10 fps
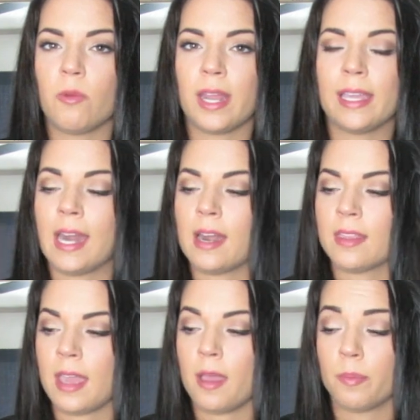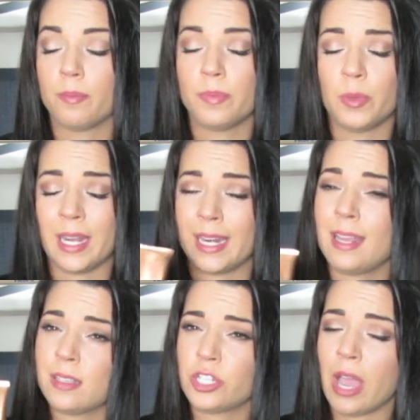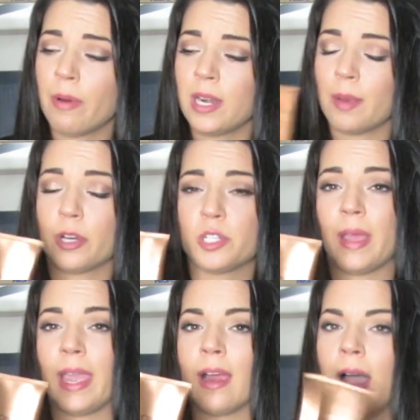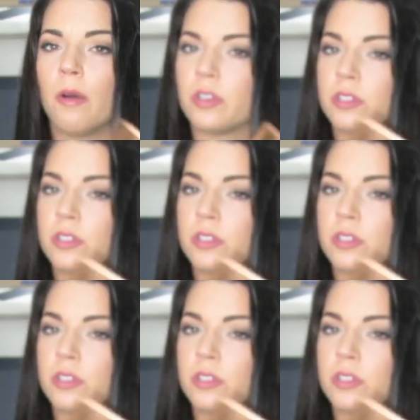When I get out of the when I get out of the shower and I brush my hair out,